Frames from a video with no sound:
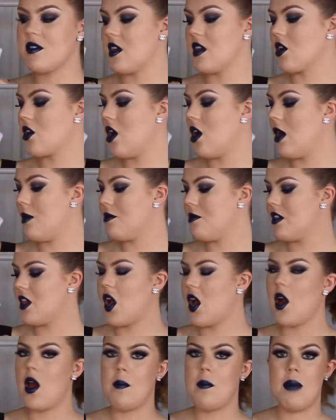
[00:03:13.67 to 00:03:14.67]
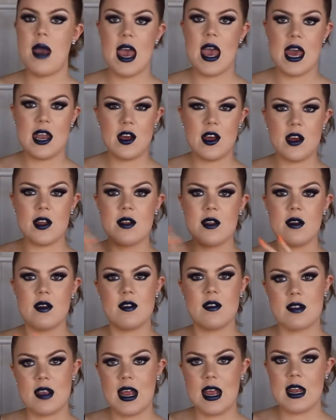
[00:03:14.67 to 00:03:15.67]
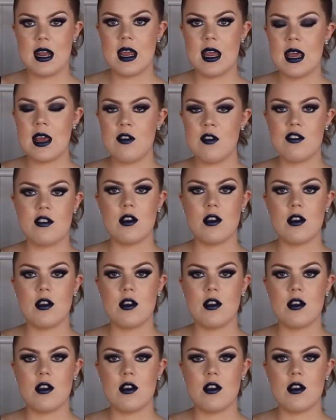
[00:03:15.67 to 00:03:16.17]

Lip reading: The cups are padded slightly,